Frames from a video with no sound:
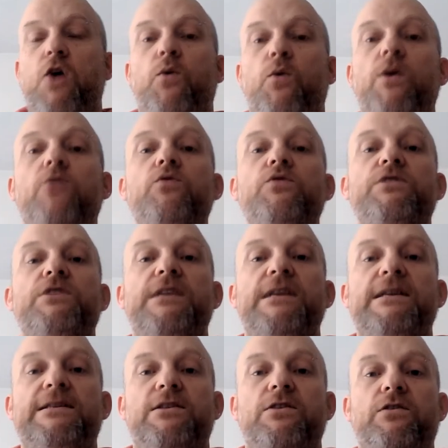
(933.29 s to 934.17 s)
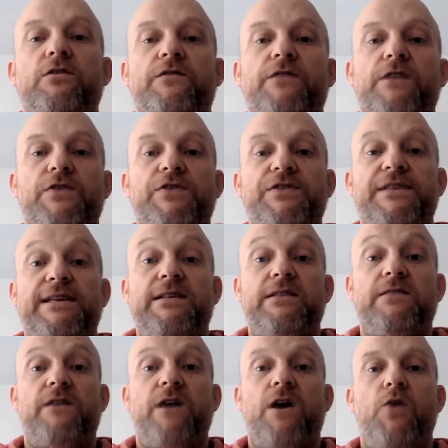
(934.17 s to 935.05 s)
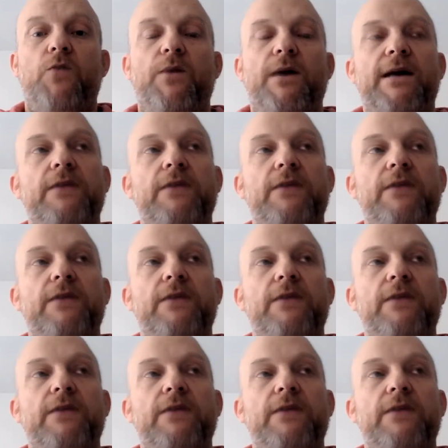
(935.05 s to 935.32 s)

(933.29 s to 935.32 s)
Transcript: we also need to look for those seeds of hope.